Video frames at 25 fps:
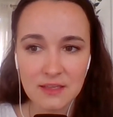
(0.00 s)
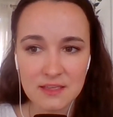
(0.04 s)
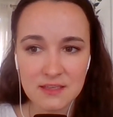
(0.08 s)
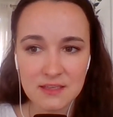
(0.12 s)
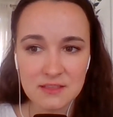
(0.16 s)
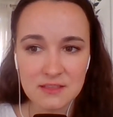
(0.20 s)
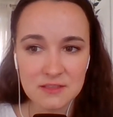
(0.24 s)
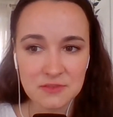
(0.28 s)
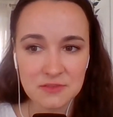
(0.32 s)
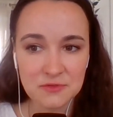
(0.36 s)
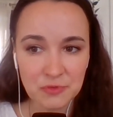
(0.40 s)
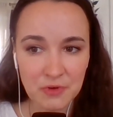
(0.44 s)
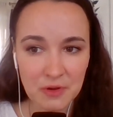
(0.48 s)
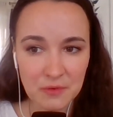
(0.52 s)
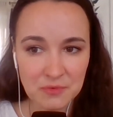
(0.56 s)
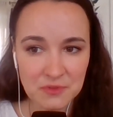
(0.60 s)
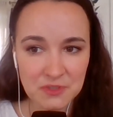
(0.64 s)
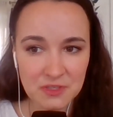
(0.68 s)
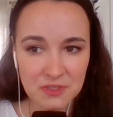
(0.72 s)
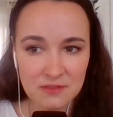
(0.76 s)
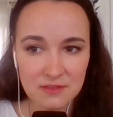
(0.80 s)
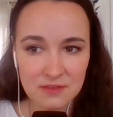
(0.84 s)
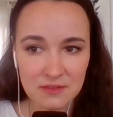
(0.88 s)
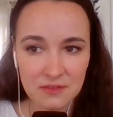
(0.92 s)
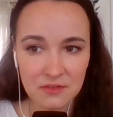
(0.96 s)
let's say,
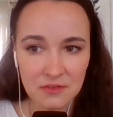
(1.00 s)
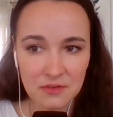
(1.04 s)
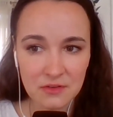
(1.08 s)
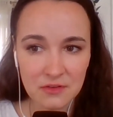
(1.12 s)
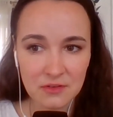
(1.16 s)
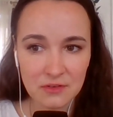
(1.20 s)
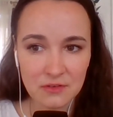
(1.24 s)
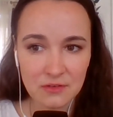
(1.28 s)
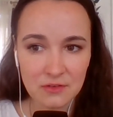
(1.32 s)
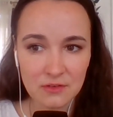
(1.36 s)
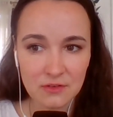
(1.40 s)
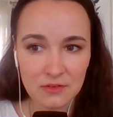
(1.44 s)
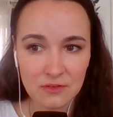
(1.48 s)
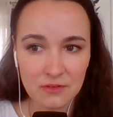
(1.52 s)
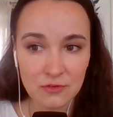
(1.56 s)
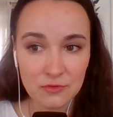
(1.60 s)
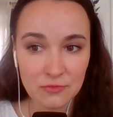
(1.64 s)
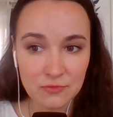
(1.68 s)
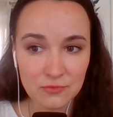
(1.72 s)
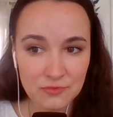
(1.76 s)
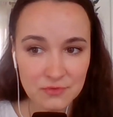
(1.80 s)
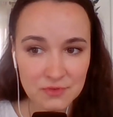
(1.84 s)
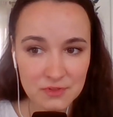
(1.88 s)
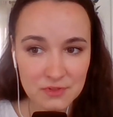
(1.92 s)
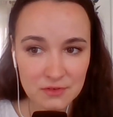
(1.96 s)
disruption to the
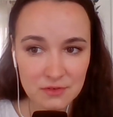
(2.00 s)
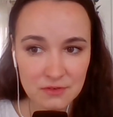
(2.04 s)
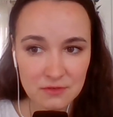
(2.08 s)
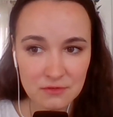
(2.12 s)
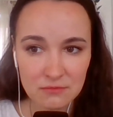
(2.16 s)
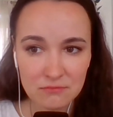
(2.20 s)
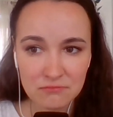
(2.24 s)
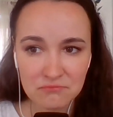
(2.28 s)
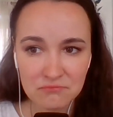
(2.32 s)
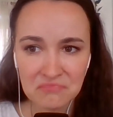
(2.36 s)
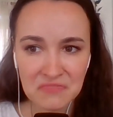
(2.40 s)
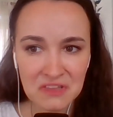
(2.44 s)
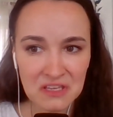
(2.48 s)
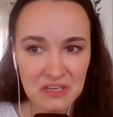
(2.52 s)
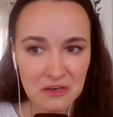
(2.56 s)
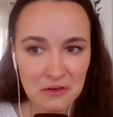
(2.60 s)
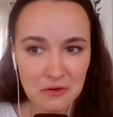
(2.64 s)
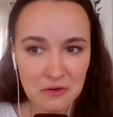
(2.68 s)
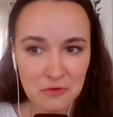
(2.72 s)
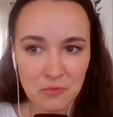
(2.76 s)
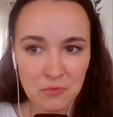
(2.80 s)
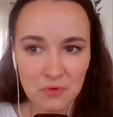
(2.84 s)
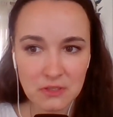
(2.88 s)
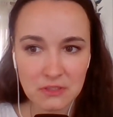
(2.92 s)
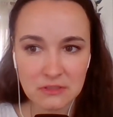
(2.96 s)
user,
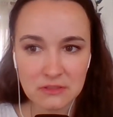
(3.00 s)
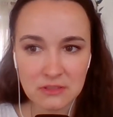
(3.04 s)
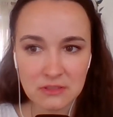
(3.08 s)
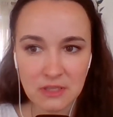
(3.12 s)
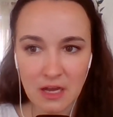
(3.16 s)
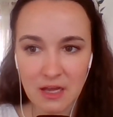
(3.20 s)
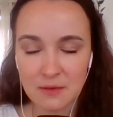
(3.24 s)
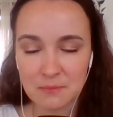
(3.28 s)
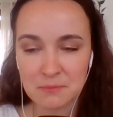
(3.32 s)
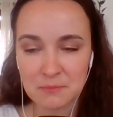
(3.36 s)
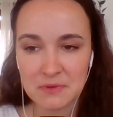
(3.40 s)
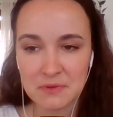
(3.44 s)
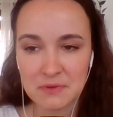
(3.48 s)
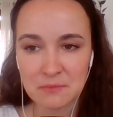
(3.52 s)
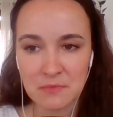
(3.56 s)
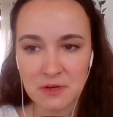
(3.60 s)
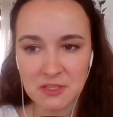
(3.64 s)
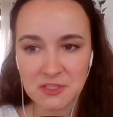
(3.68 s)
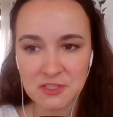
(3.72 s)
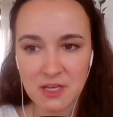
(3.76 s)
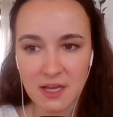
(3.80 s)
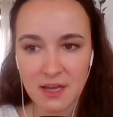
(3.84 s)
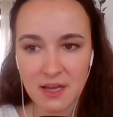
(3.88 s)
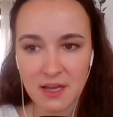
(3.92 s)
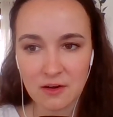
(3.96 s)
there will not be
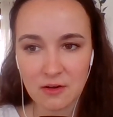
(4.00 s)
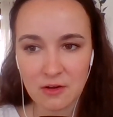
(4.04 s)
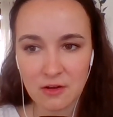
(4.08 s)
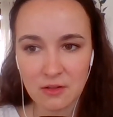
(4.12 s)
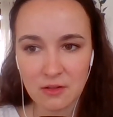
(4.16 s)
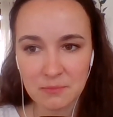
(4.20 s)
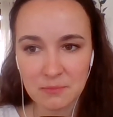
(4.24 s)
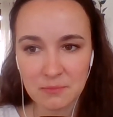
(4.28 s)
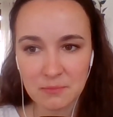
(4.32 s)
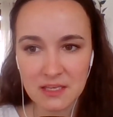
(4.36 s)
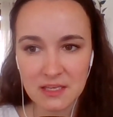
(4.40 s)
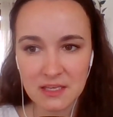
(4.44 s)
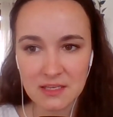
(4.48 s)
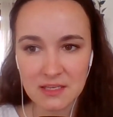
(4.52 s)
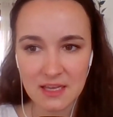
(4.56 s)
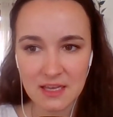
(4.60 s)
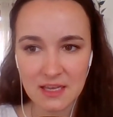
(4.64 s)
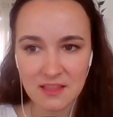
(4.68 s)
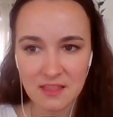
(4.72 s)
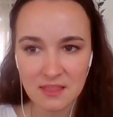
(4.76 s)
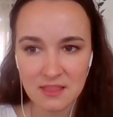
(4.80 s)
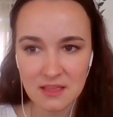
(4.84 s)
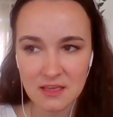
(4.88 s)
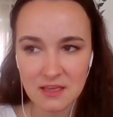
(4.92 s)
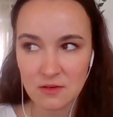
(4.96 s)
much at all, because
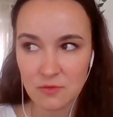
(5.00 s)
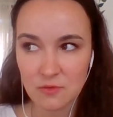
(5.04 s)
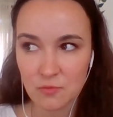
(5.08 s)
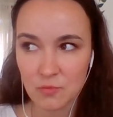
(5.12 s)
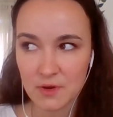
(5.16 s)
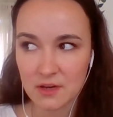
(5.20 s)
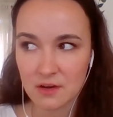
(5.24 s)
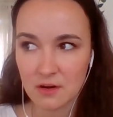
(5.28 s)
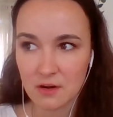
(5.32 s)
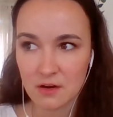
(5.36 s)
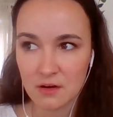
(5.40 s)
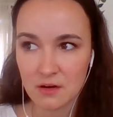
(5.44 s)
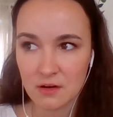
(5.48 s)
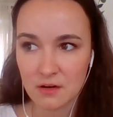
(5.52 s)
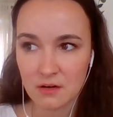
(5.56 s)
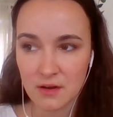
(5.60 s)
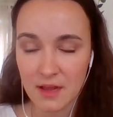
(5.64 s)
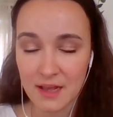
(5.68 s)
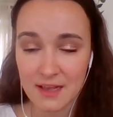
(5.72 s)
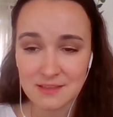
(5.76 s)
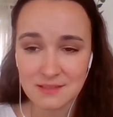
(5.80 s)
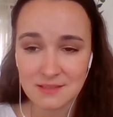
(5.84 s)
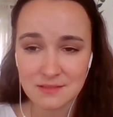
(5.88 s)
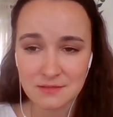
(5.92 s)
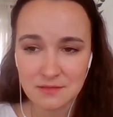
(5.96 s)
I think we
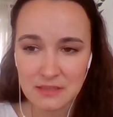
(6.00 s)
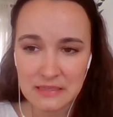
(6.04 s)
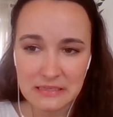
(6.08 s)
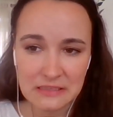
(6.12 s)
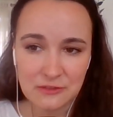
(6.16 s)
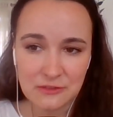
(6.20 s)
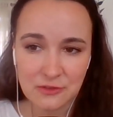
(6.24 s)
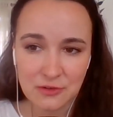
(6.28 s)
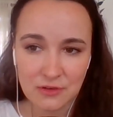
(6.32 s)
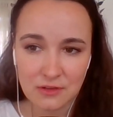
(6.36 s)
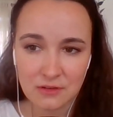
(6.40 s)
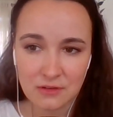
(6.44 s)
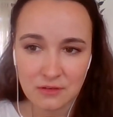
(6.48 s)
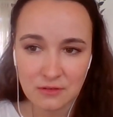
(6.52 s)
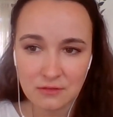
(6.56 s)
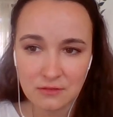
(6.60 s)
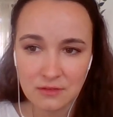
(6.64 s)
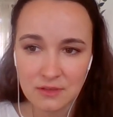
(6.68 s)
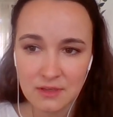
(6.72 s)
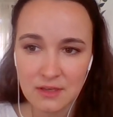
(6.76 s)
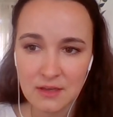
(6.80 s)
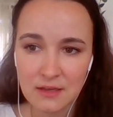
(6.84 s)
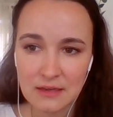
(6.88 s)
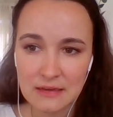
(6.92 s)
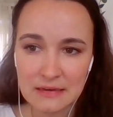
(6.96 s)
are, as
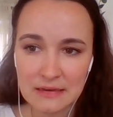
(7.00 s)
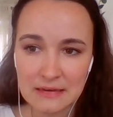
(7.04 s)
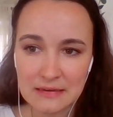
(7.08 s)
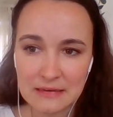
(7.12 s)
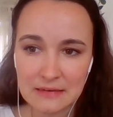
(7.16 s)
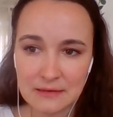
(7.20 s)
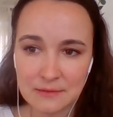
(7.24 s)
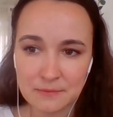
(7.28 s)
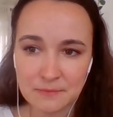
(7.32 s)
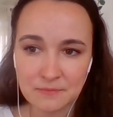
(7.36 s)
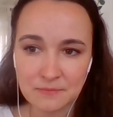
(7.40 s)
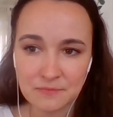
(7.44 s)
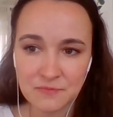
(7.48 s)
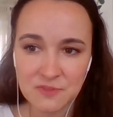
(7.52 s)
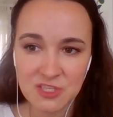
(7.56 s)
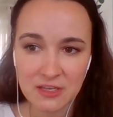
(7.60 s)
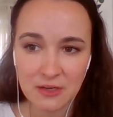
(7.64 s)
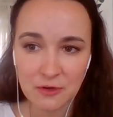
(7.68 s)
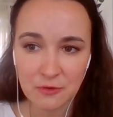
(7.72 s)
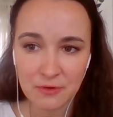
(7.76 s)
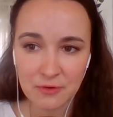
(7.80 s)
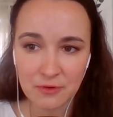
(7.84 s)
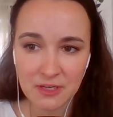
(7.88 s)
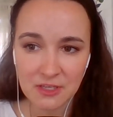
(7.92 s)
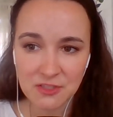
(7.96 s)
digital
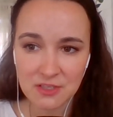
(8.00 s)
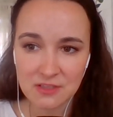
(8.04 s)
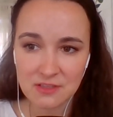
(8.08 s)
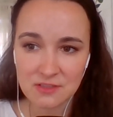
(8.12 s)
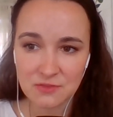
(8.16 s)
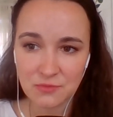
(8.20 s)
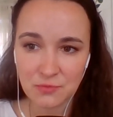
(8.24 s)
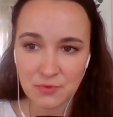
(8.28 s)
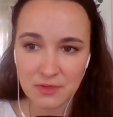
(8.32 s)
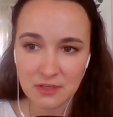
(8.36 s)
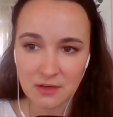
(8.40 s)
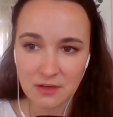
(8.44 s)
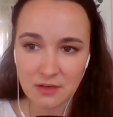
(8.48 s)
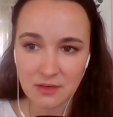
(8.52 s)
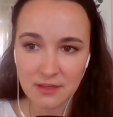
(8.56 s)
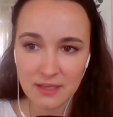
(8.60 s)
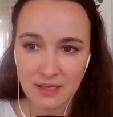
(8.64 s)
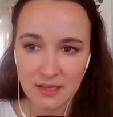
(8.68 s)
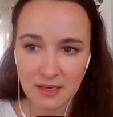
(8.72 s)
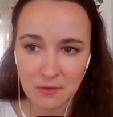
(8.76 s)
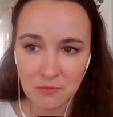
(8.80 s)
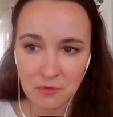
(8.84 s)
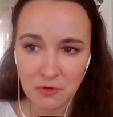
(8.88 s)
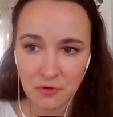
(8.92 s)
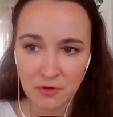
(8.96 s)
generations, we are
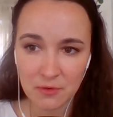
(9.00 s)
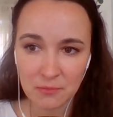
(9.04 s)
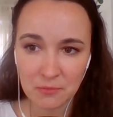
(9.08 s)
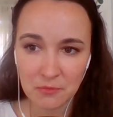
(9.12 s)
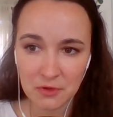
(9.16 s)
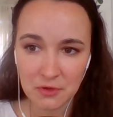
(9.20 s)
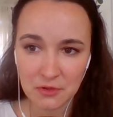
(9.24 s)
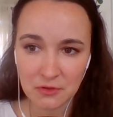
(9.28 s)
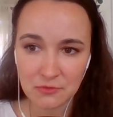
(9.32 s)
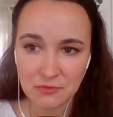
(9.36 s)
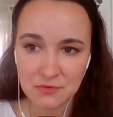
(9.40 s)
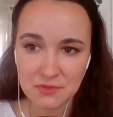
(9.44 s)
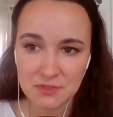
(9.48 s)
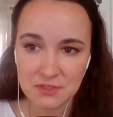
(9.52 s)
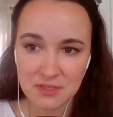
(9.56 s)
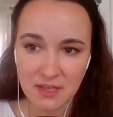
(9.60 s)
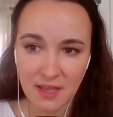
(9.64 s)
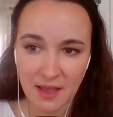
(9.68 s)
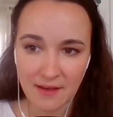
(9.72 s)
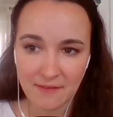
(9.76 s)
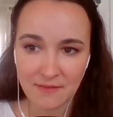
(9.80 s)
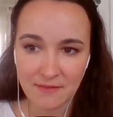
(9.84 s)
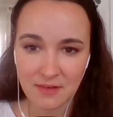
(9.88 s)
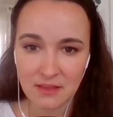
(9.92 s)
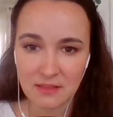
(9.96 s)
getting more and more used
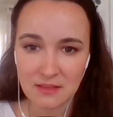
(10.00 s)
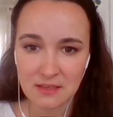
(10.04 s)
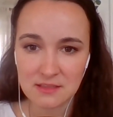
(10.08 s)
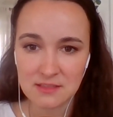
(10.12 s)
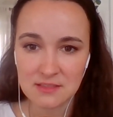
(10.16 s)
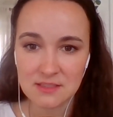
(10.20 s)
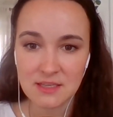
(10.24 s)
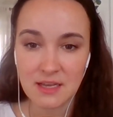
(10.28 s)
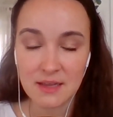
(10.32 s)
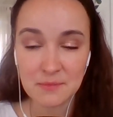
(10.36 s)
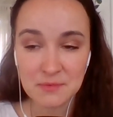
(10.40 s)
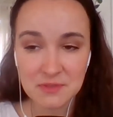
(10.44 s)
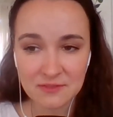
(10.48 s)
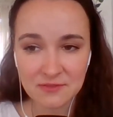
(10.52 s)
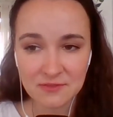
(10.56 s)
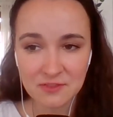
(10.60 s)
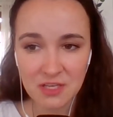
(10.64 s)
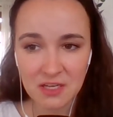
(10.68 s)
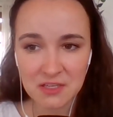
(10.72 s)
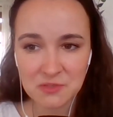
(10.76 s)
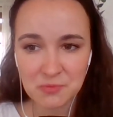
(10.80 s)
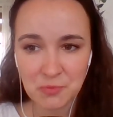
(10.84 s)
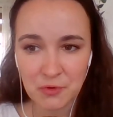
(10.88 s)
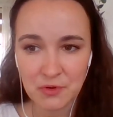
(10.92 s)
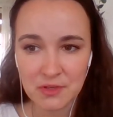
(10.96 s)
to having these types
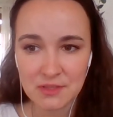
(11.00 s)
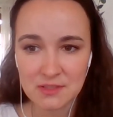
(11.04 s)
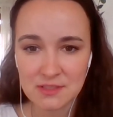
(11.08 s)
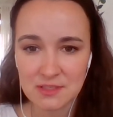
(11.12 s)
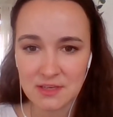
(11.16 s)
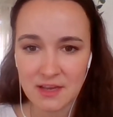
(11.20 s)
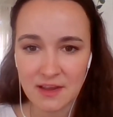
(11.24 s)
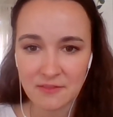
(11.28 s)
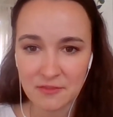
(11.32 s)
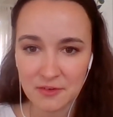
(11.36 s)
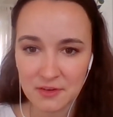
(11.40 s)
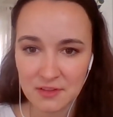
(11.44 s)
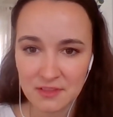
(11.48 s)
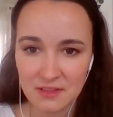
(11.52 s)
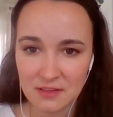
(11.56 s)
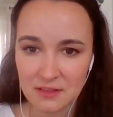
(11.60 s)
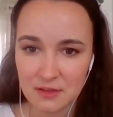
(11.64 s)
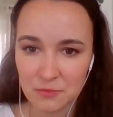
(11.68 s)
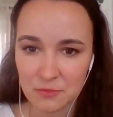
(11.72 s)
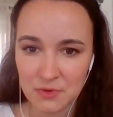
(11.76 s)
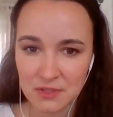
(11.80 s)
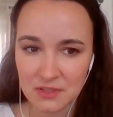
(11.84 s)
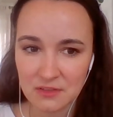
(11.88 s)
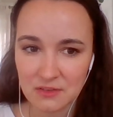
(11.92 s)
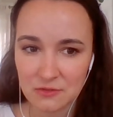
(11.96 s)
of touch points in
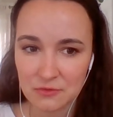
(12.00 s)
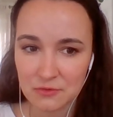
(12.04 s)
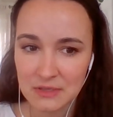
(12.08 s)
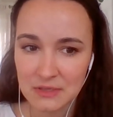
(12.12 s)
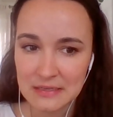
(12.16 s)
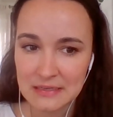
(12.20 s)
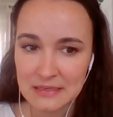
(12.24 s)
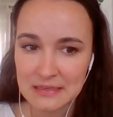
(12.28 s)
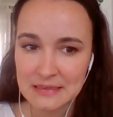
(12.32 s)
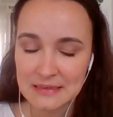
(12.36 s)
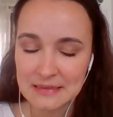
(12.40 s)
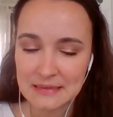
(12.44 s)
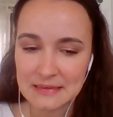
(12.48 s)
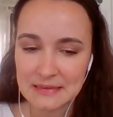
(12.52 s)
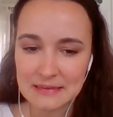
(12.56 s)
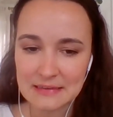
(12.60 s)
everything that we do.